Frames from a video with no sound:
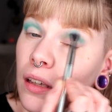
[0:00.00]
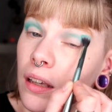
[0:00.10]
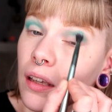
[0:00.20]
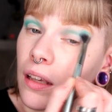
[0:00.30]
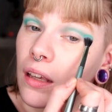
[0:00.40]

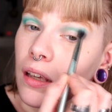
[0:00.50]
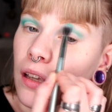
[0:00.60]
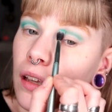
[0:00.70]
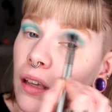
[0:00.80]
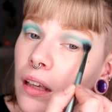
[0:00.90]

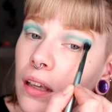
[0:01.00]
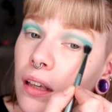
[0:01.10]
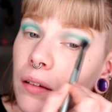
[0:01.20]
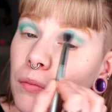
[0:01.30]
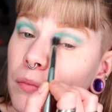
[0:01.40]

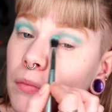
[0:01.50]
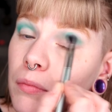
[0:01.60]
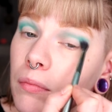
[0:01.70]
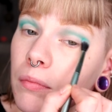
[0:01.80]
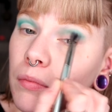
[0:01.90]

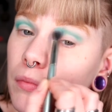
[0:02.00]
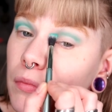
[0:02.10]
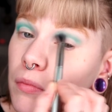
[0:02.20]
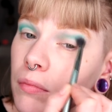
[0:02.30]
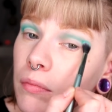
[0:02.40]

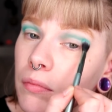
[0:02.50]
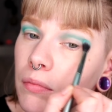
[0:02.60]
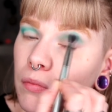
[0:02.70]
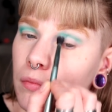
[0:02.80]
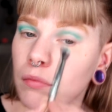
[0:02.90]

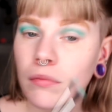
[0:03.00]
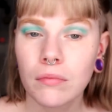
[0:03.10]
Nobody speaks.